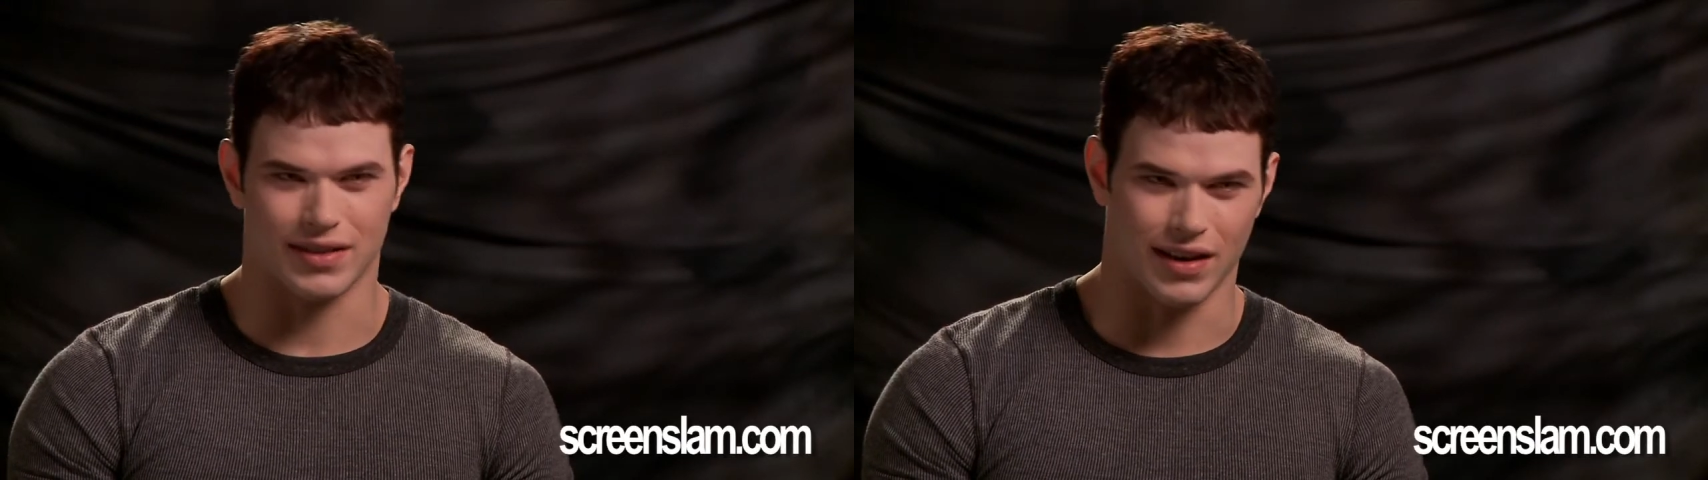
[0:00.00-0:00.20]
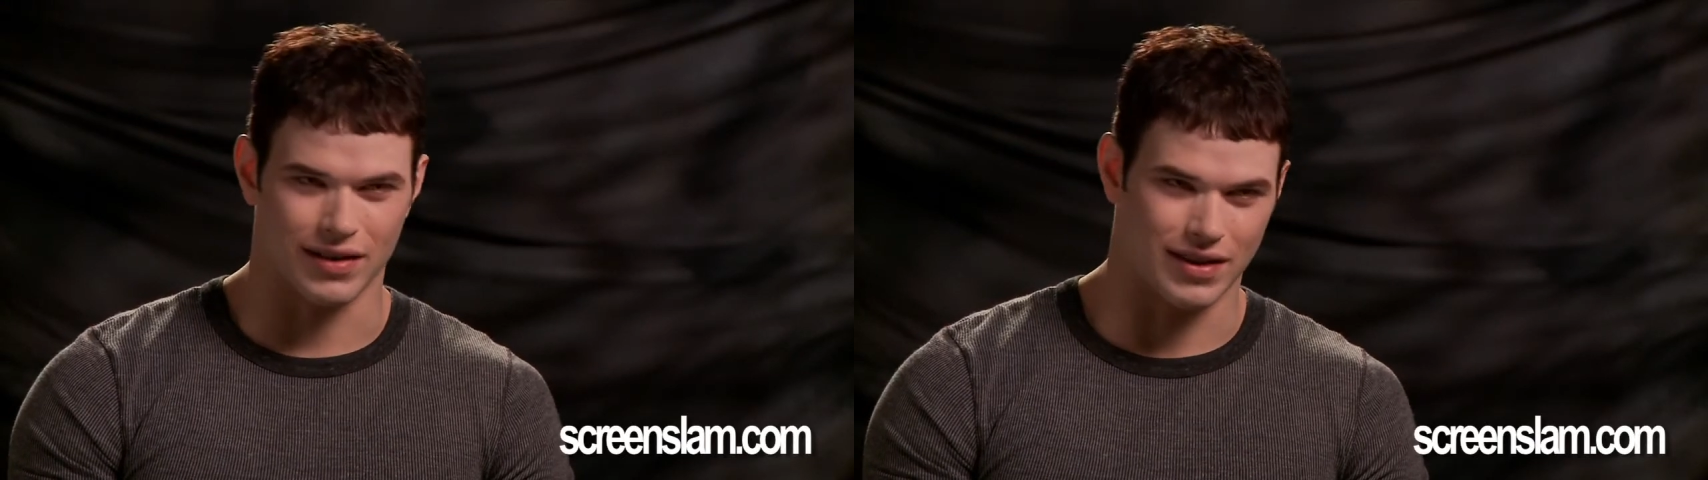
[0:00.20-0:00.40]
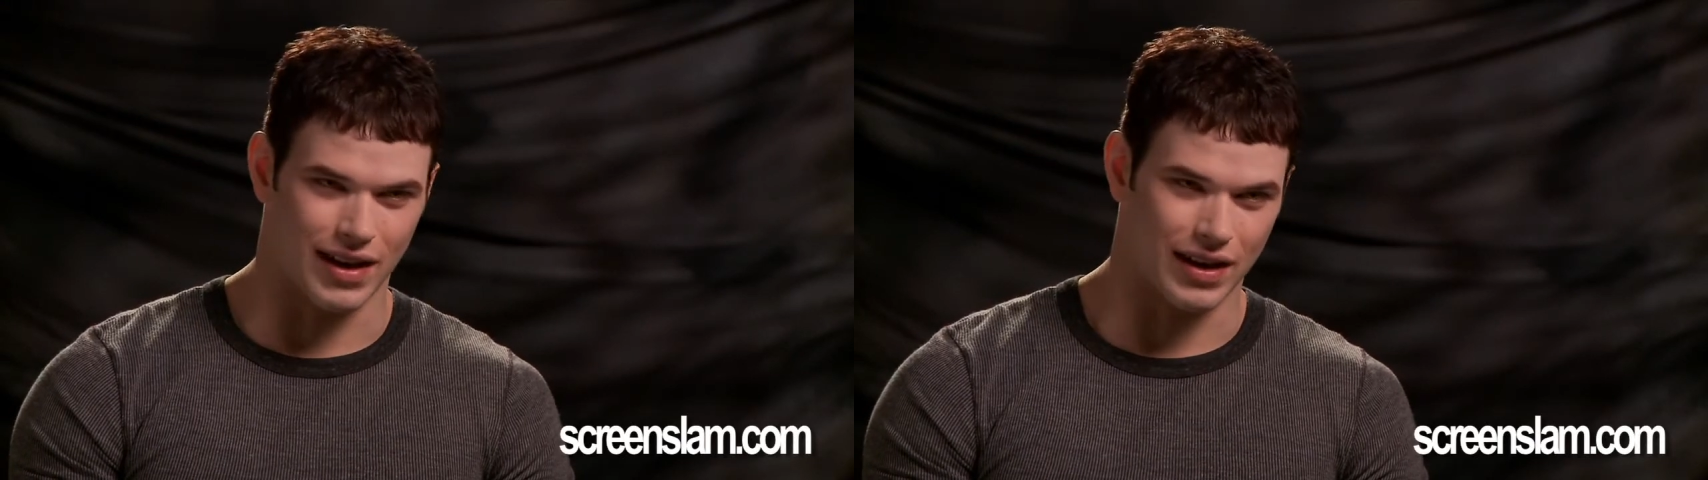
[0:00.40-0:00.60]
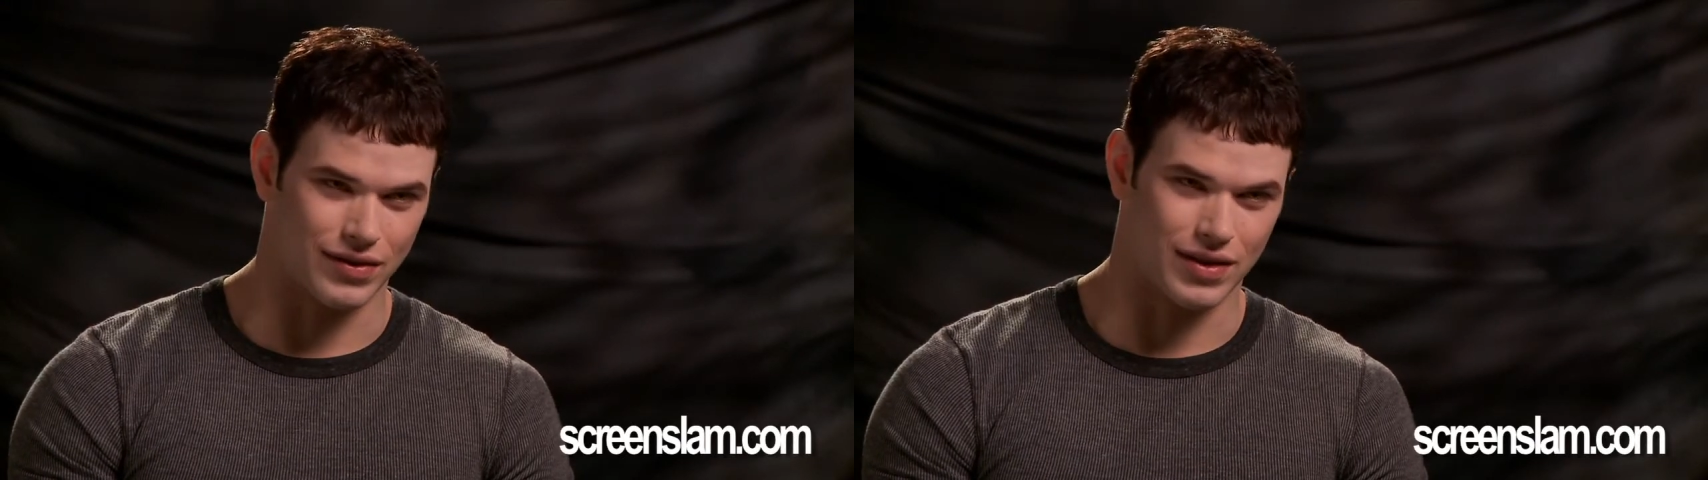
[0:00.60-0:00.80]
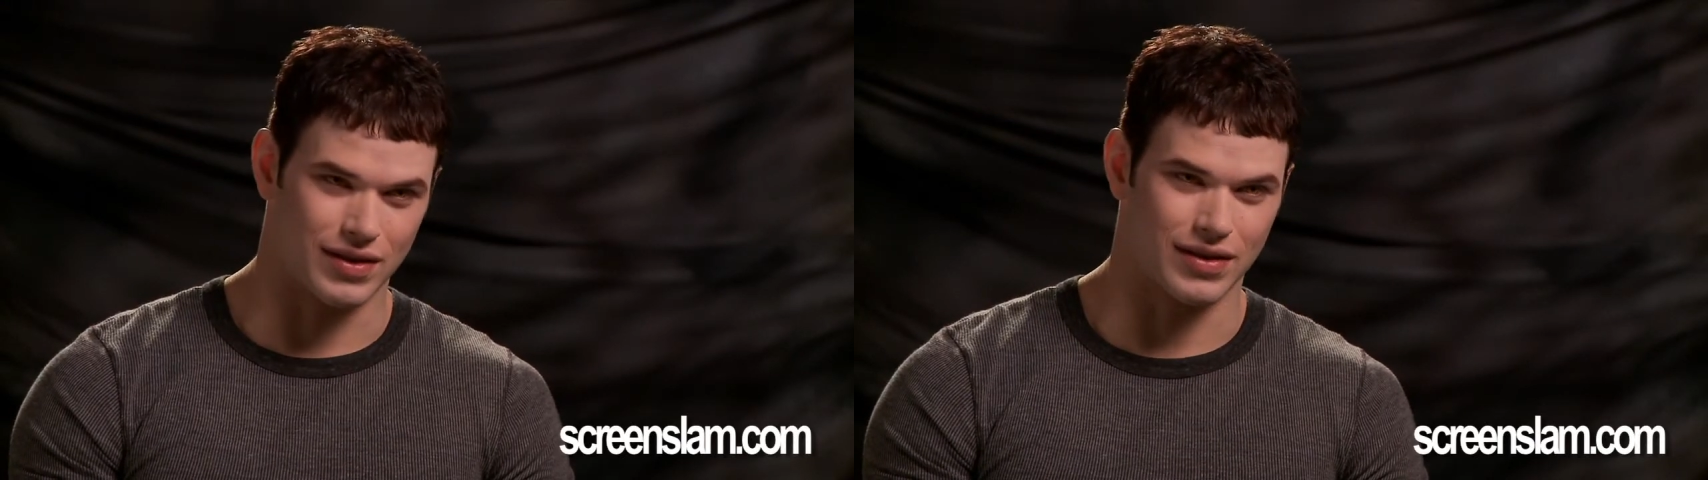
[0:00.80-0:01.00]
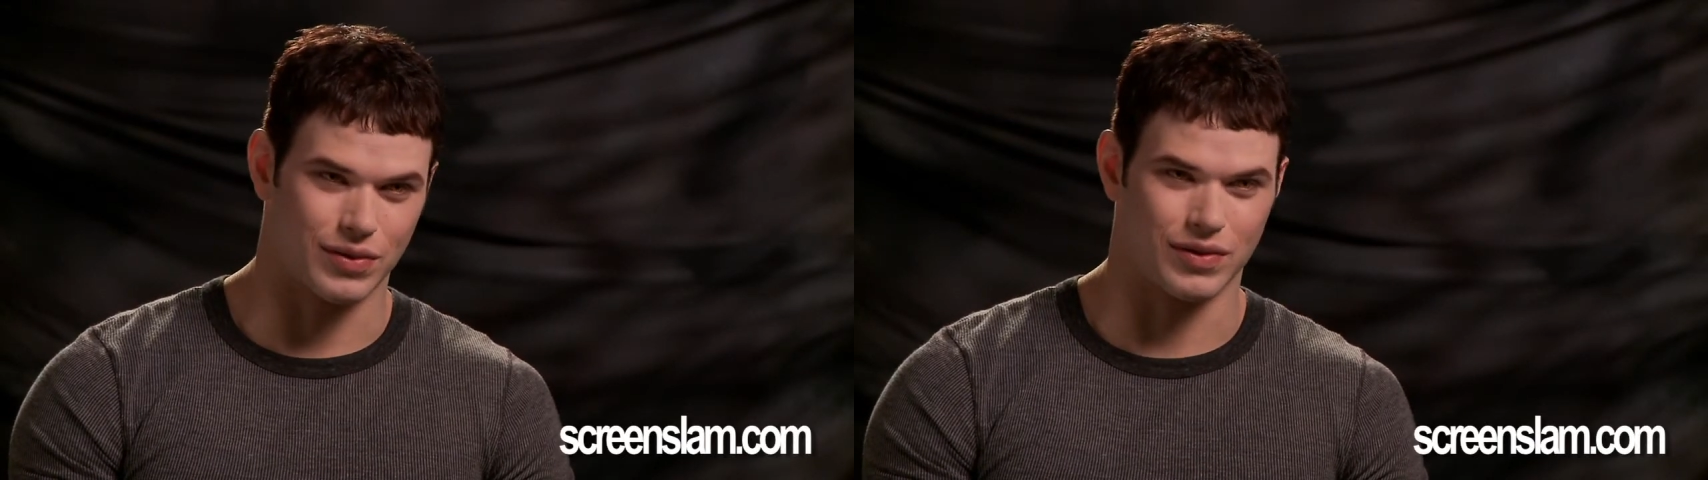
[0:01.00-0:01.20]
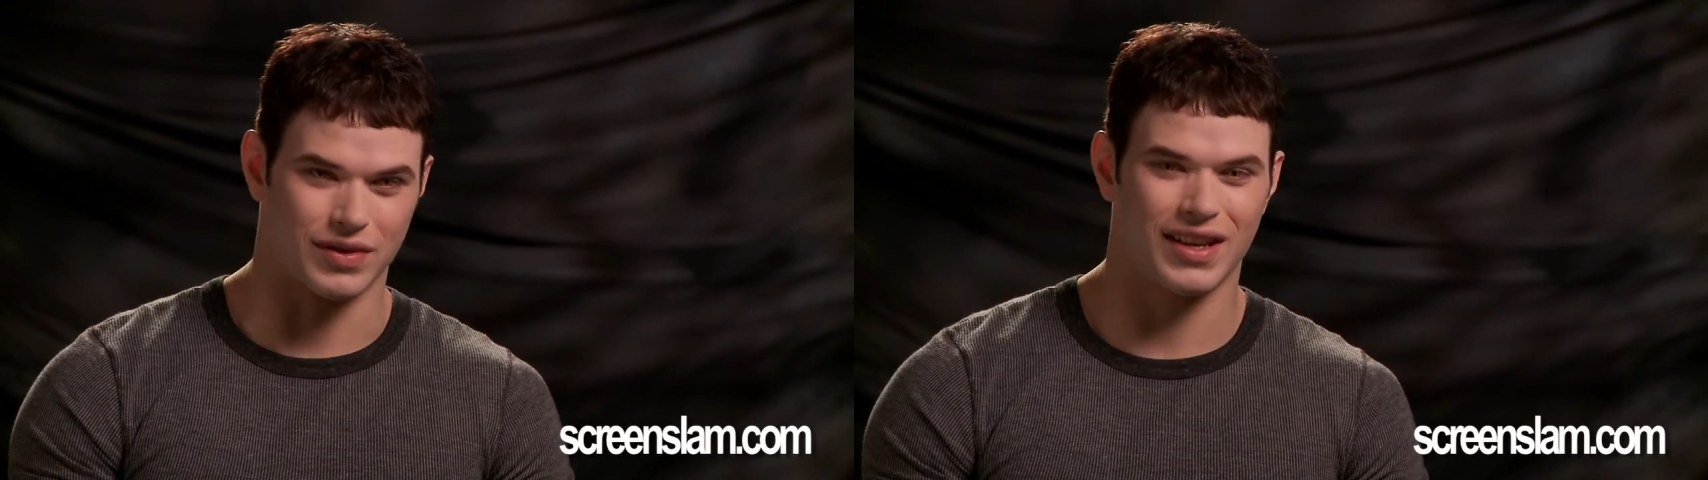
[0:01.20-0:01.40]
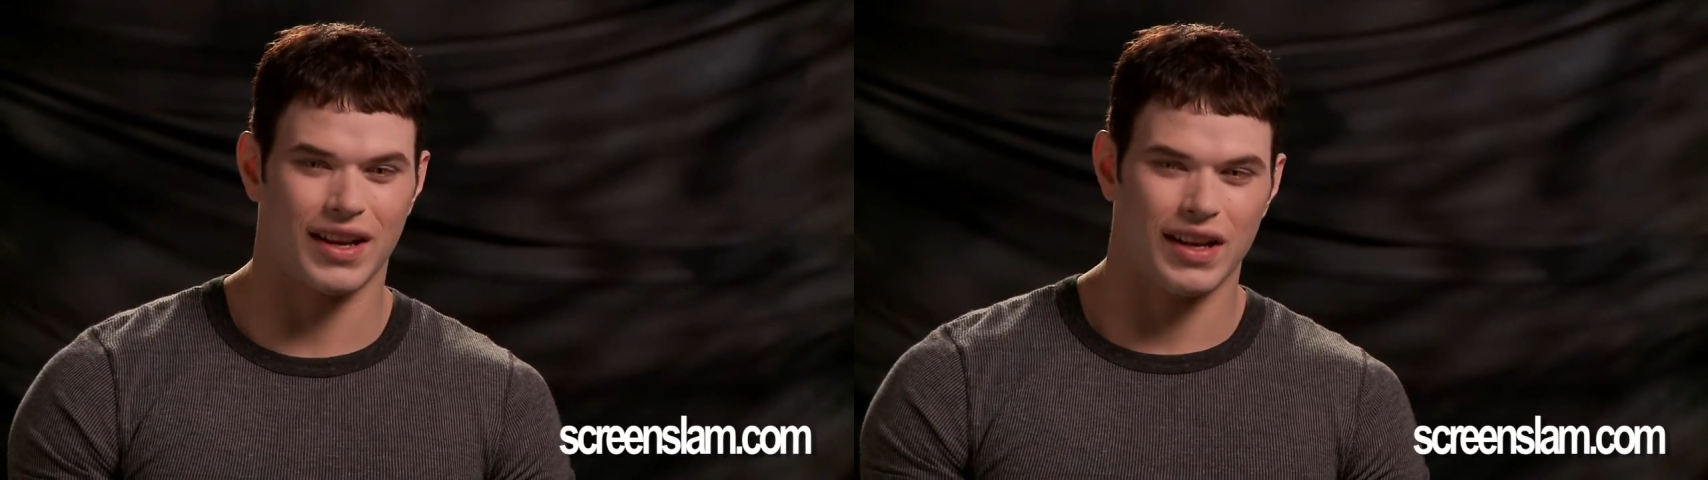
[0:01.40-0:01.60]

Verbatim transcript: a talented actress who's